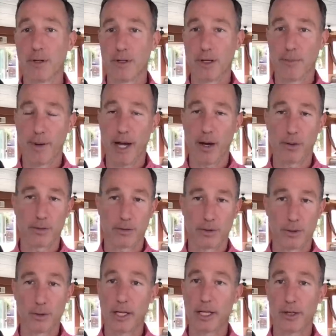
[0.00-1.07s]
about
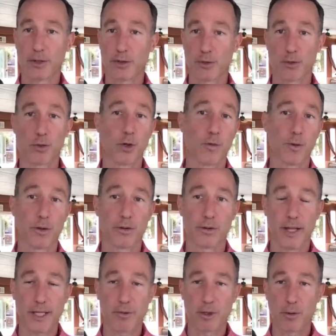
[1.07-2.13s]
you getting screwed over.
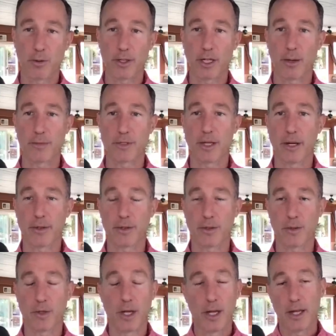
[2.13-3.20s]
That's really what it comes down
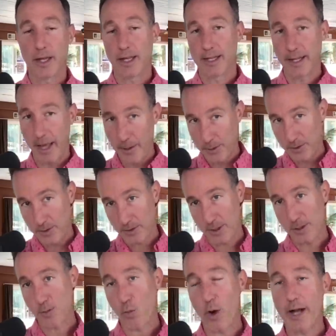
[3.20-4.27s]
to. Yes,
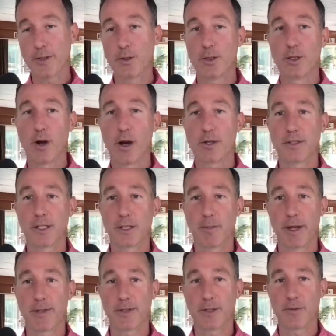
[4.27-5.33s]
this Y T Guard is
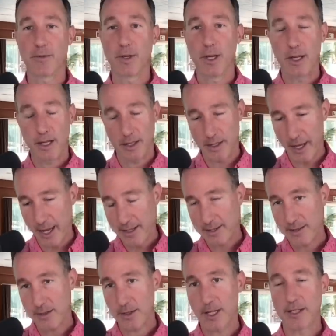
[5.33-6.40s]
expensive.
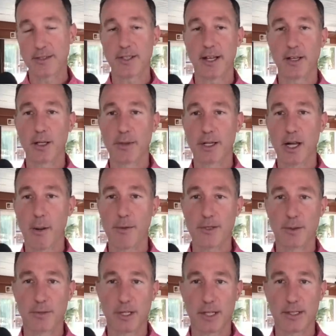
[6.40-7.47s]
Yes, it's a little bit
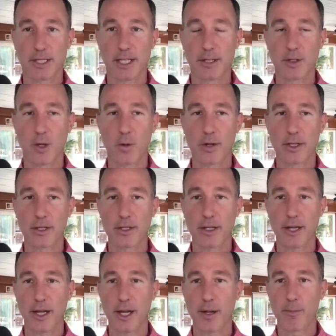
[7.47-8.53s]
cumbersome to, to get going,
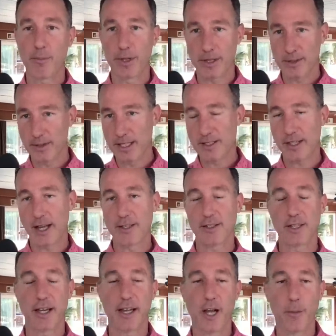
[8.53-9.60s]
uh, but these guys
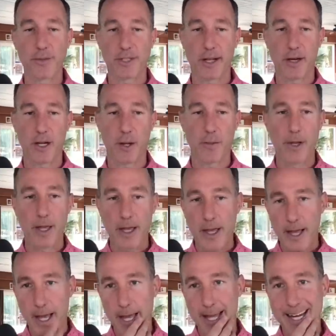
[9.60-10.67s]
uh, help set it up.
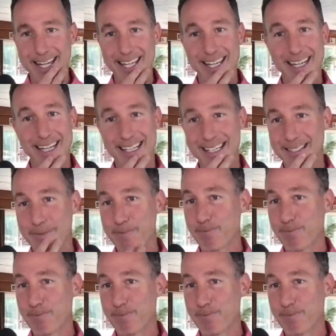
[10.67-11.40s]
And uh,